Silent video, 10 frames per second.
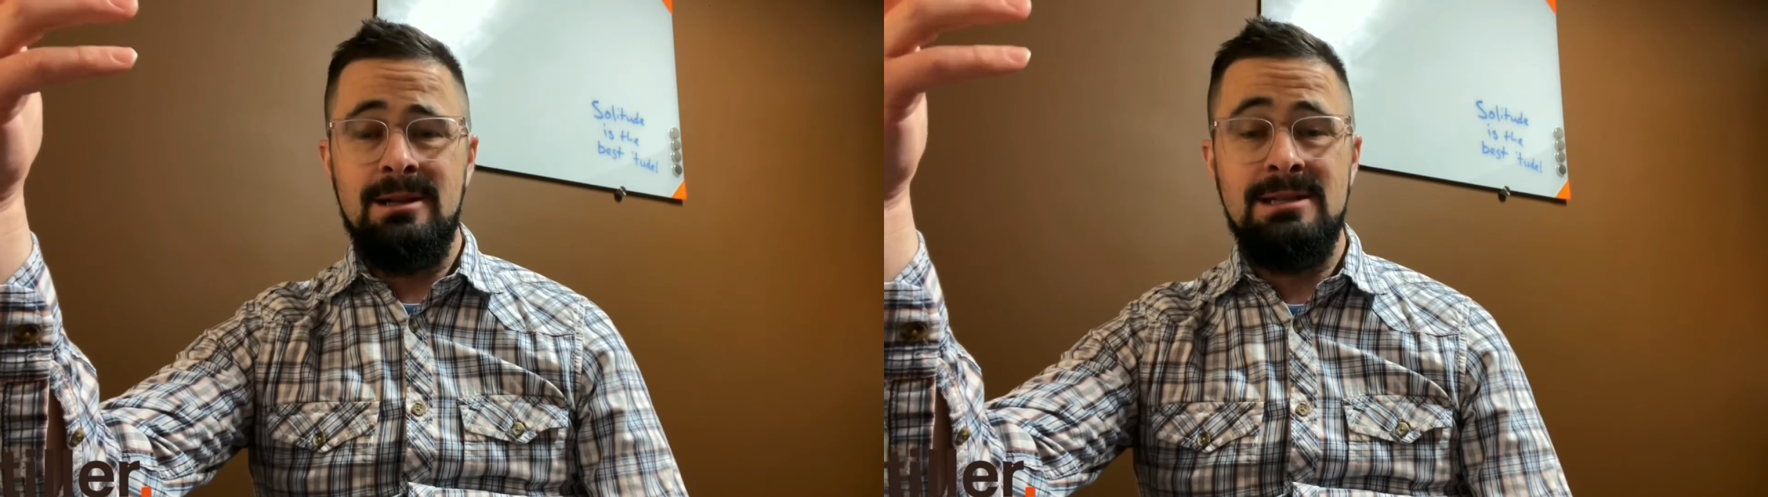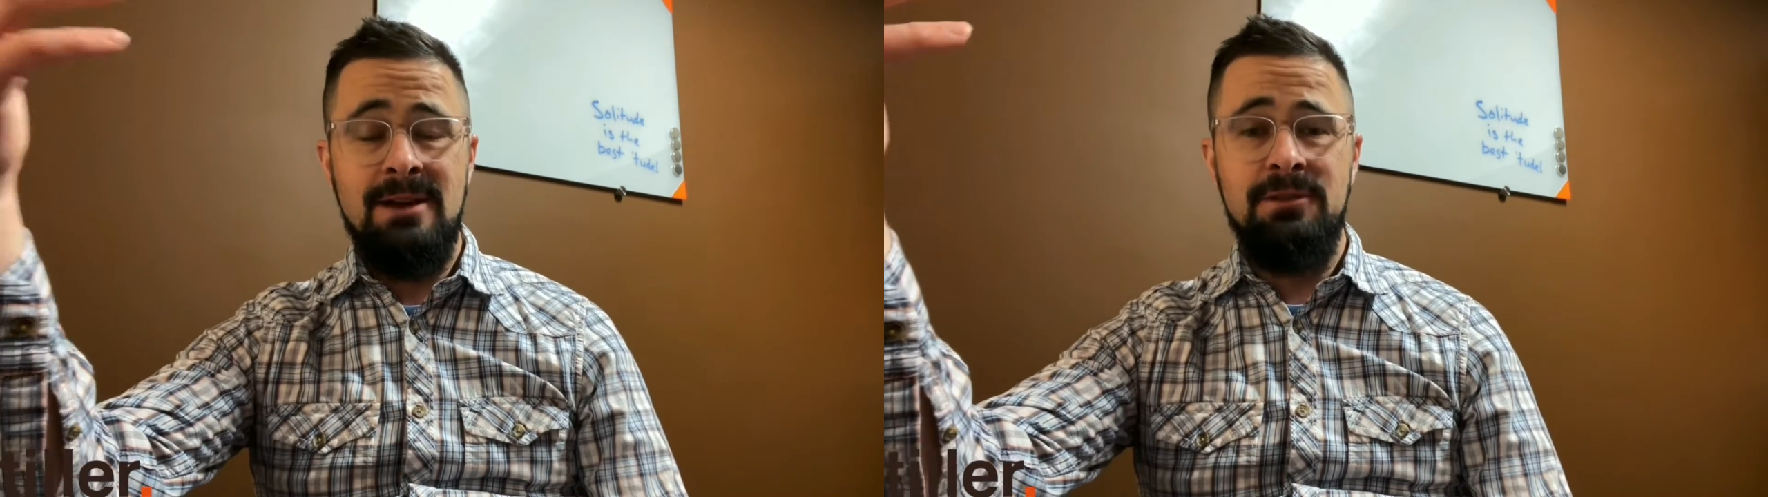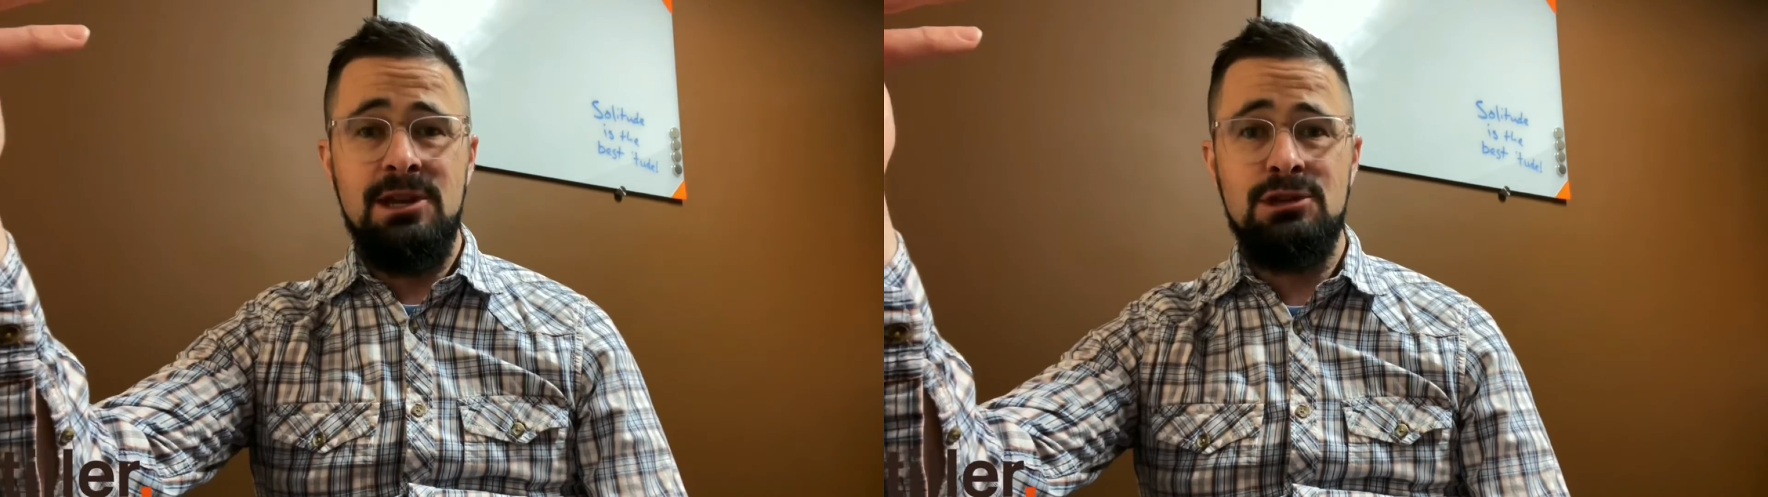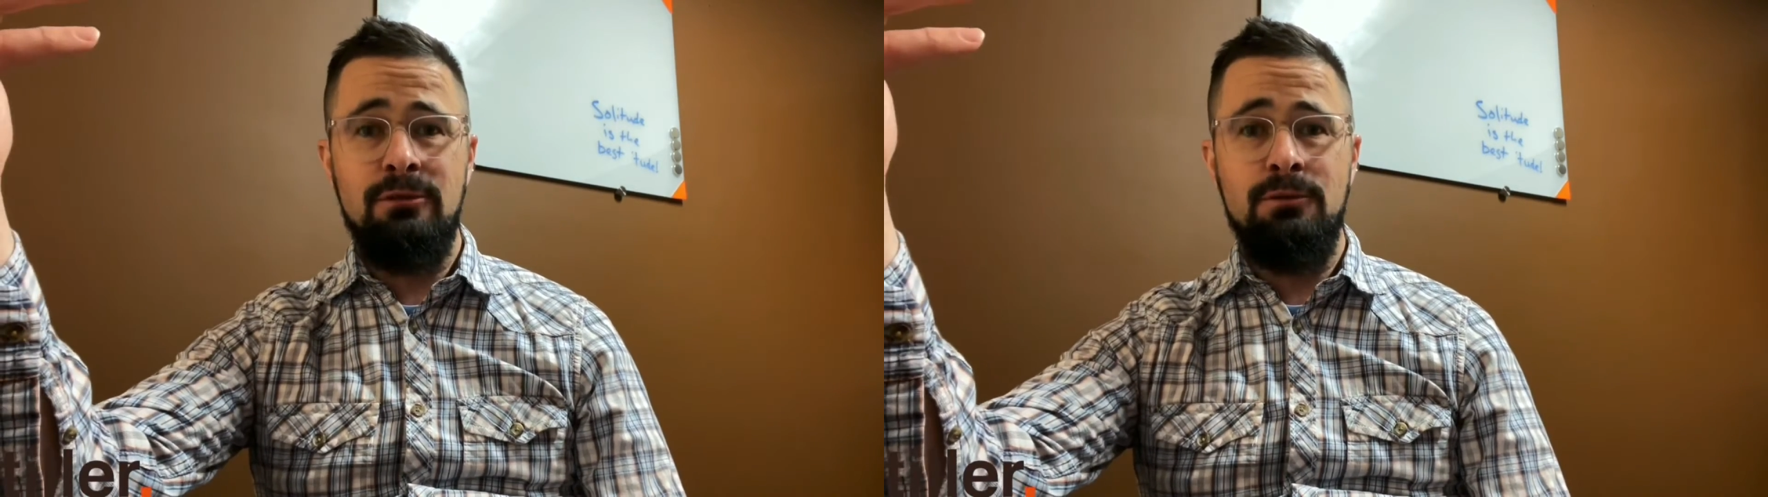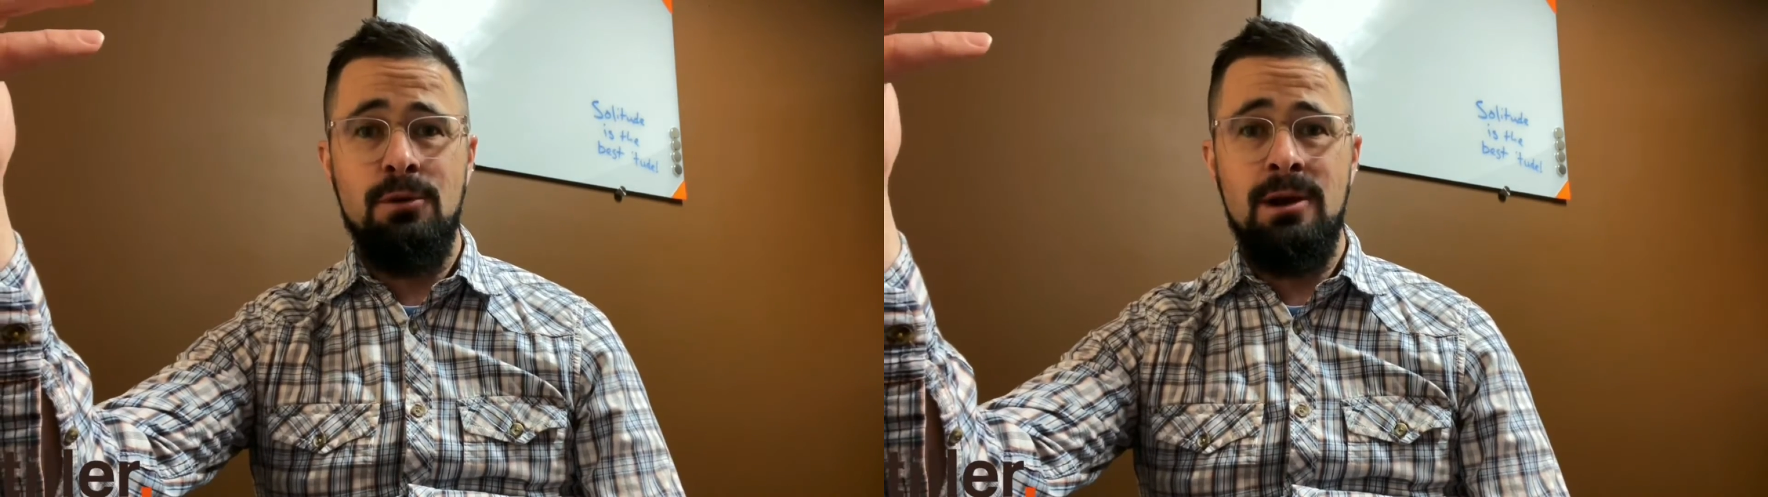definition
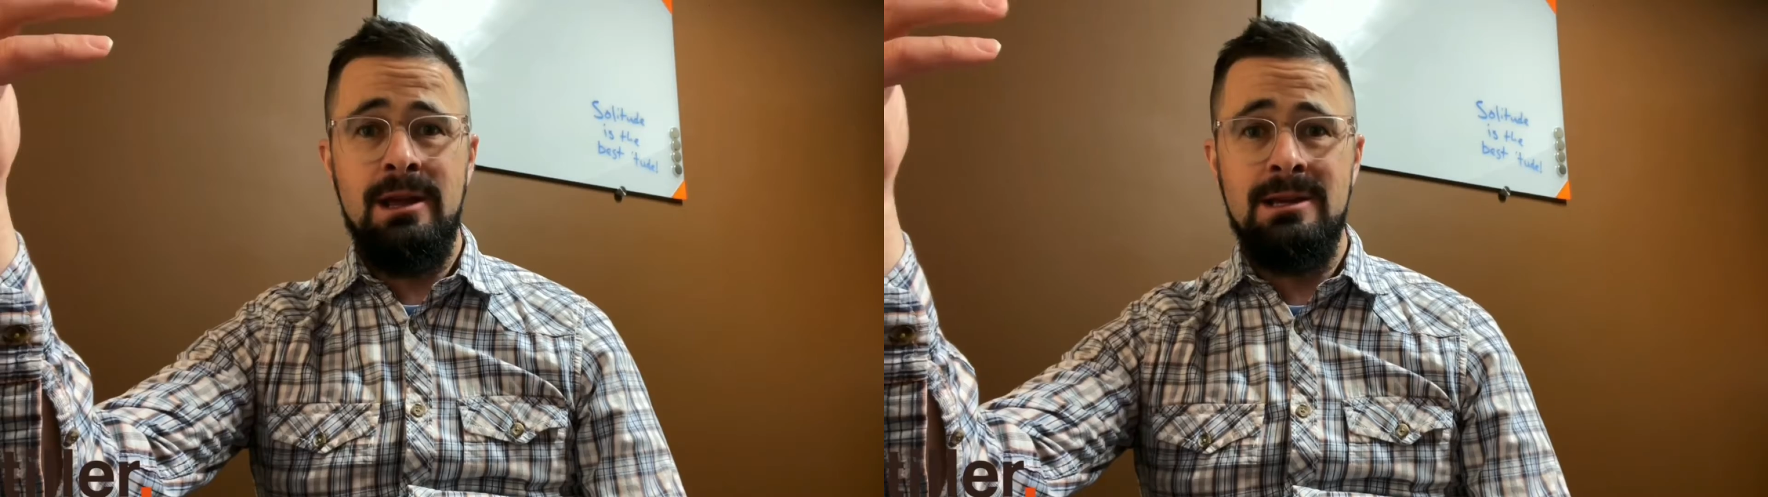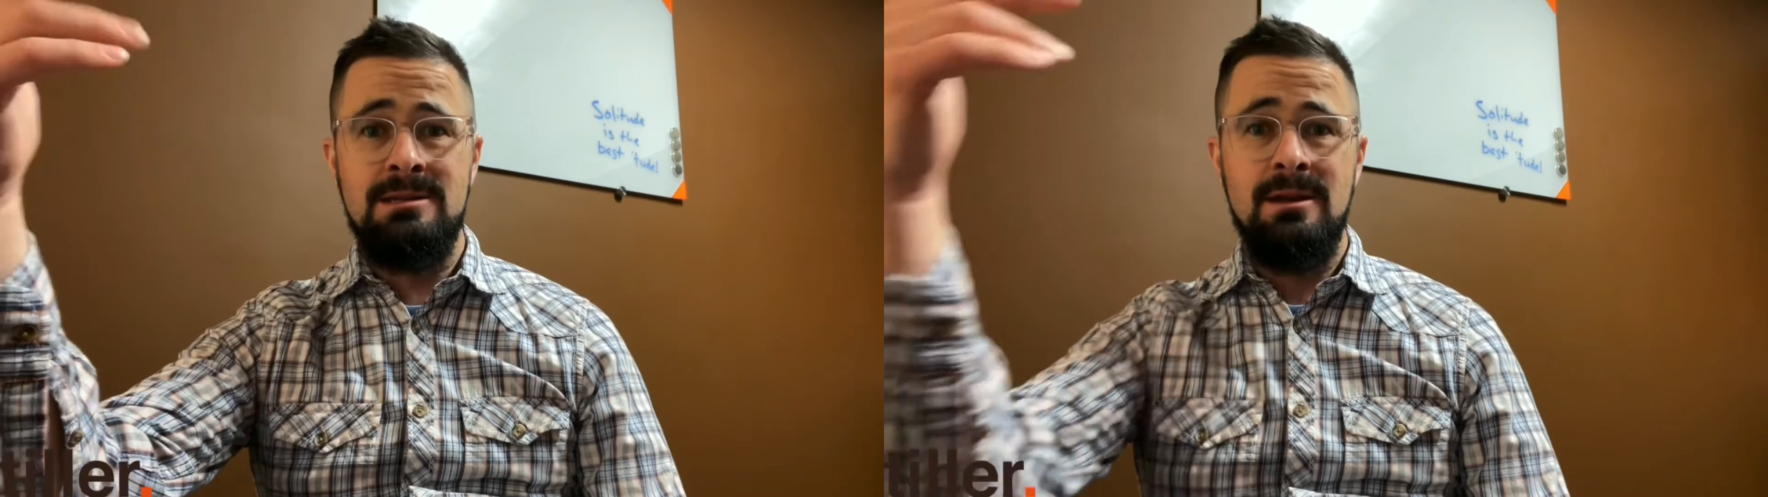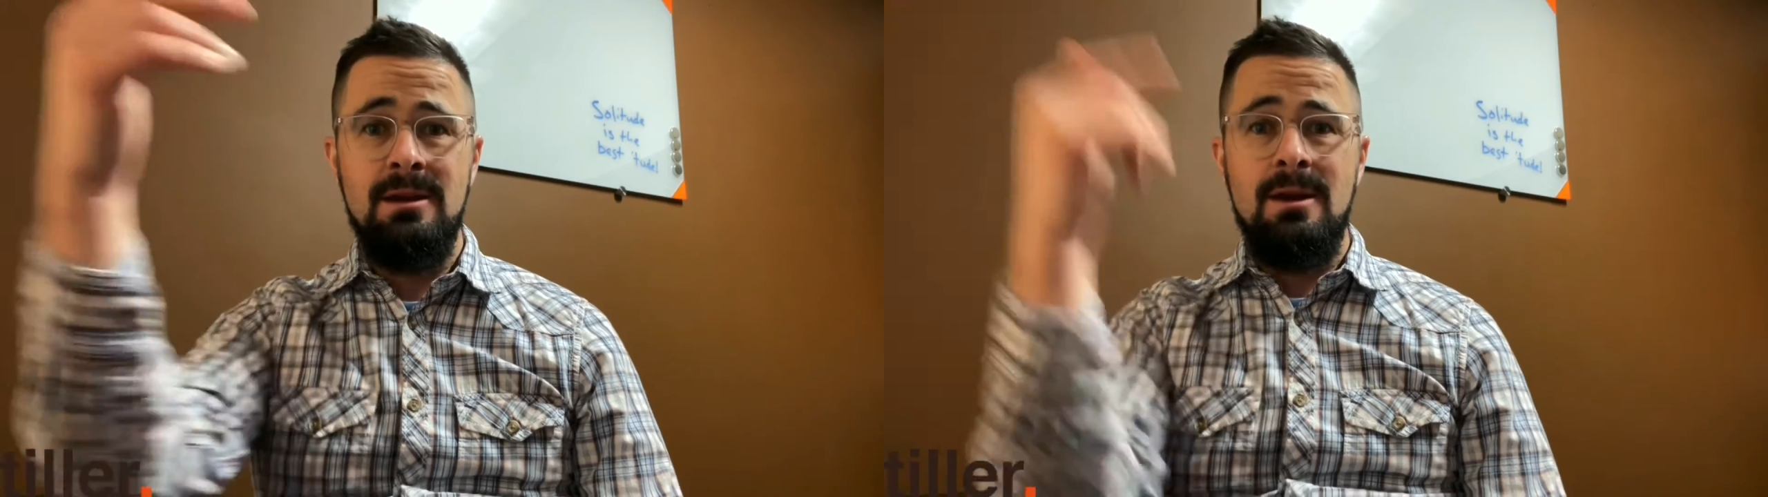for it, is